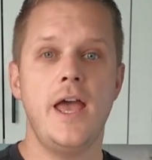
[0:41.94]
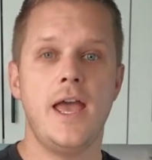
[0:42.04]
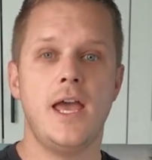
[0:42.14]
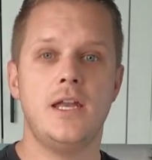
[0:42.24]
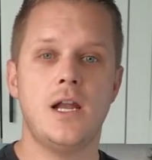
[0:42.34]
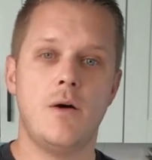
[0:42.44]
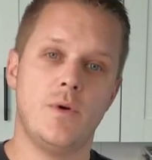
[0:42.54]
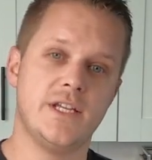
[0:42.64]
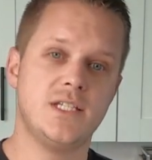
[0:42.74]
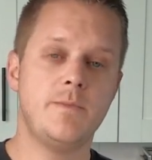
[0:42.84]
and not
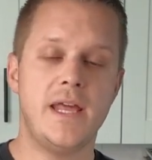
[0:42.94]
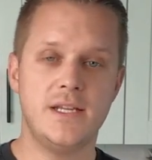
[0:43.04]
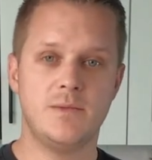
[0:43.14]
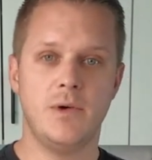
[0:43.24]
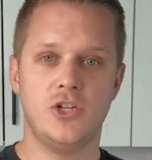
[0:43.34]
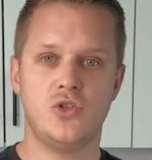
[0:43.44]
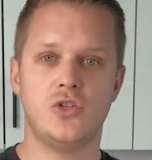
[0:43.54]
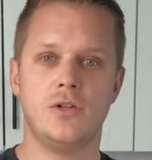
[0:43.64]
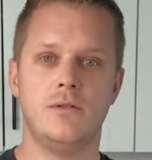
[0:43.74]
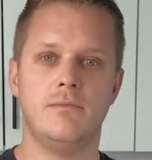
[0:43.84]
want to spend as
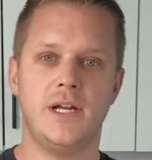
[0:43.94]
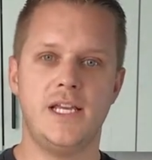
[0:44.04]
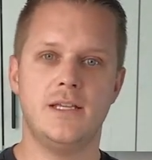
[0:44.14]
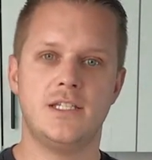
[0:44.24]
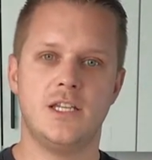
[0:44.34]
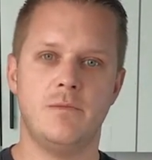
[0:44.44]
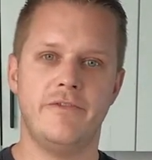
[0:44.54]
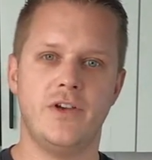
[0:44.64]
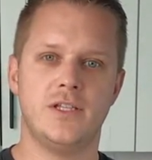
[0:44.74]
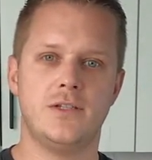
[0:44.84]
much money as some
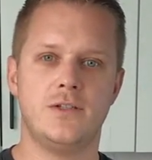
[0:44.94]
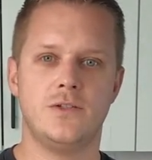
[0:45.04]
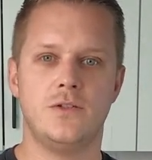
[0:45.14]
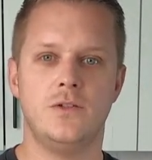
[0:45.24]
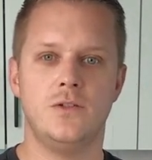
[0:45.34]
of us